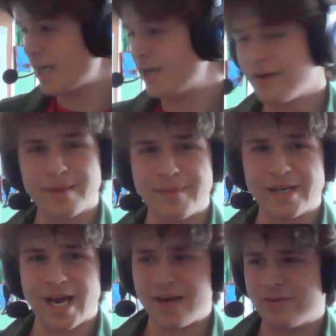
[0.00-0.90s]

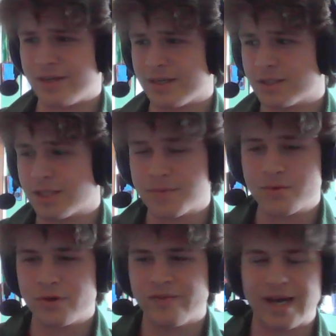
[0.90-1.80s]
recommend having some
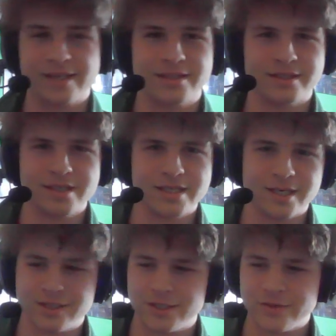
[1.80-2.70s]
sort of access to the
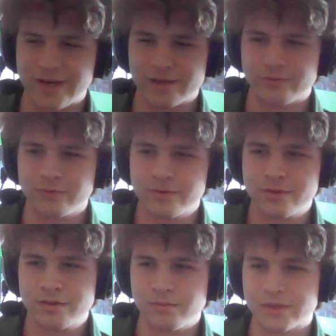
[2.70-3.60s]
Dungeons & Dragons
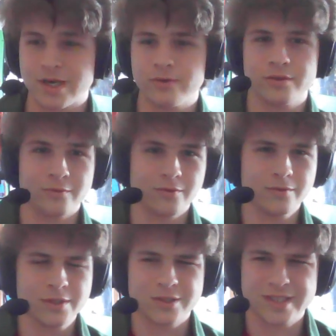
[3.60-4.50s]
rules. Without the
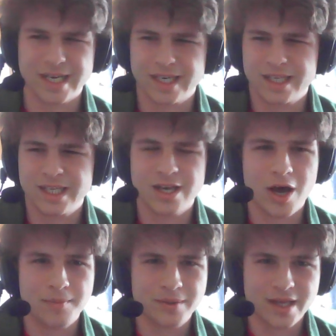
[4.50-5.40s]
rules, you're technically
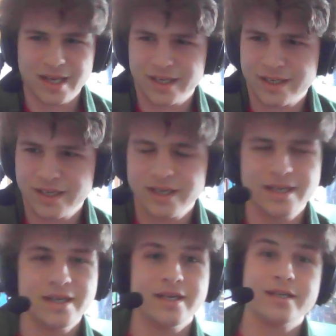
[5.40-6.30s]
not playing
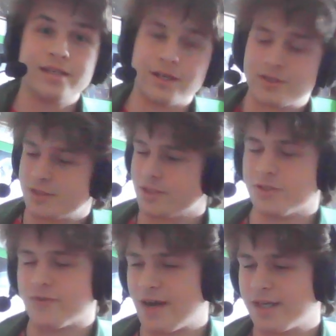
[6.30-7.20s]
Dungeons &
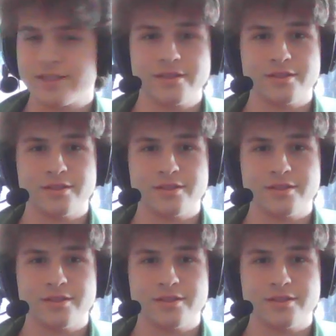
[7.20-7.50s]
Dragons.